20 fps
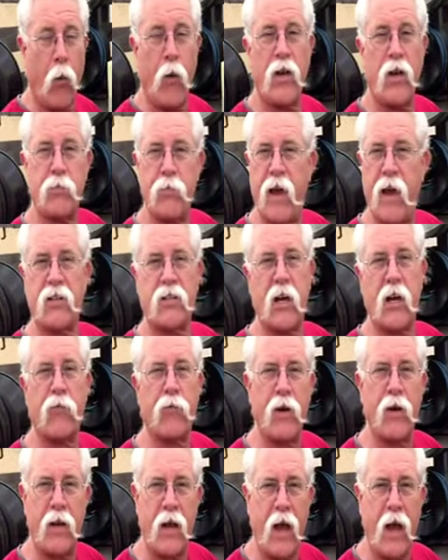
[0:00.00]
always makes
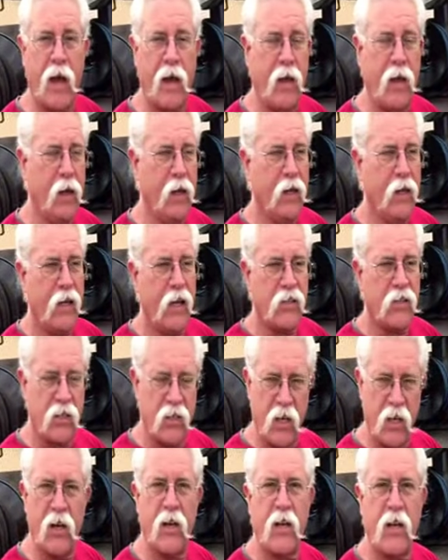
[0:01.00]
every day is
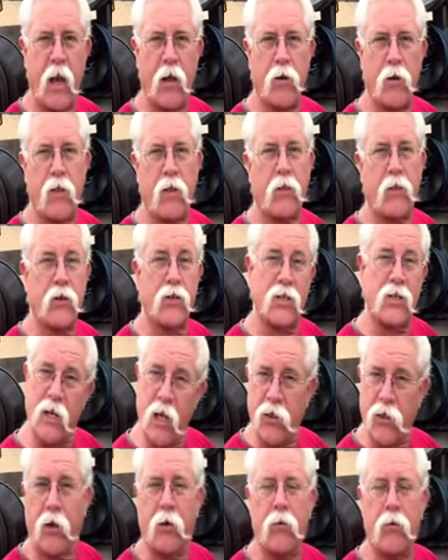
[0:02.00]
an indicator that there's
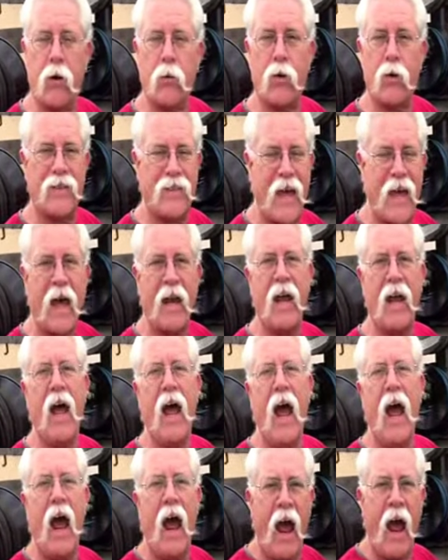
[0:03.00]
nothing wrong with that
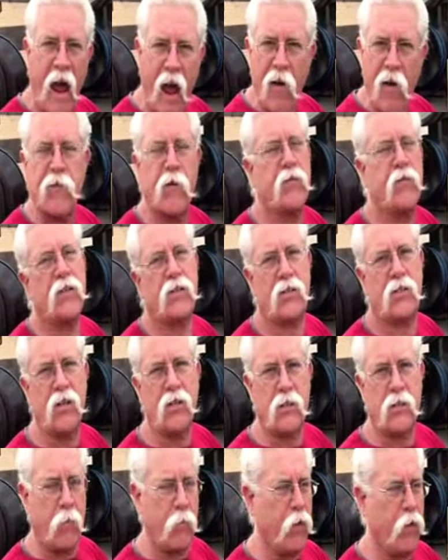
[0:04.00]
half of the
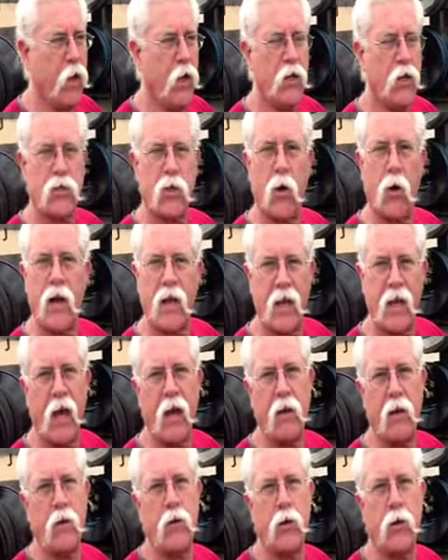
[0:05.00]
system. So
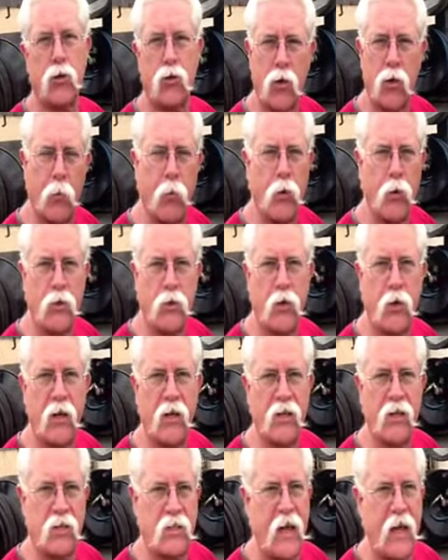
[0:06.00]
again, your
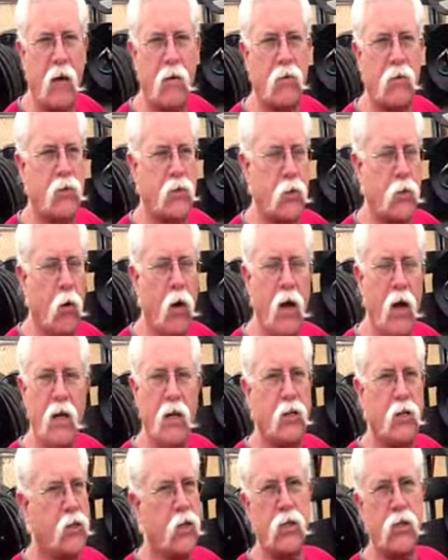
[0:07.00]
troubleshooting is down to
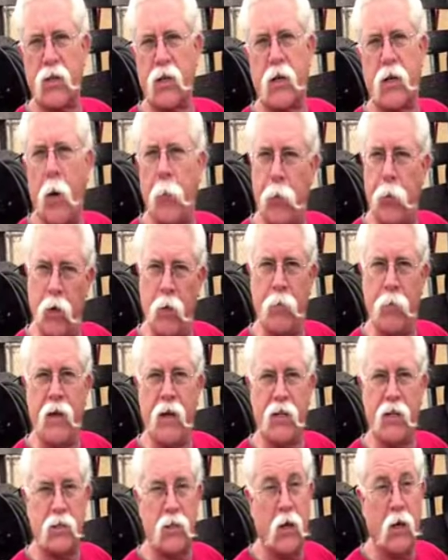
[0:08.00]
just a couple of
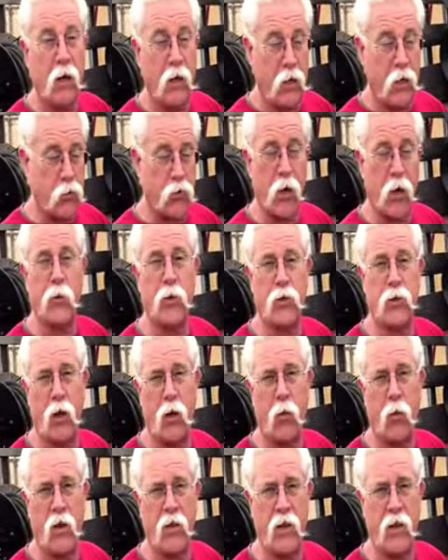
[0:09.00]
minutes in
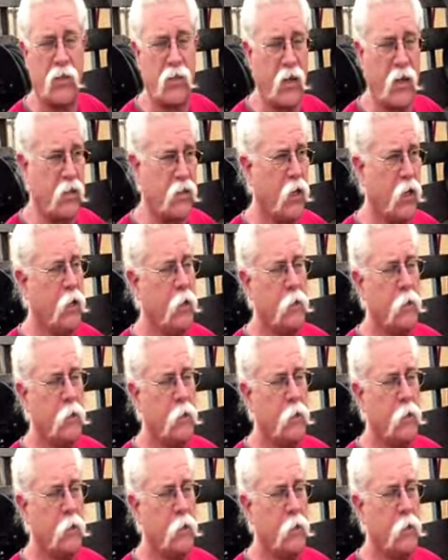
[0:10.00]
troubleshooting one of these things.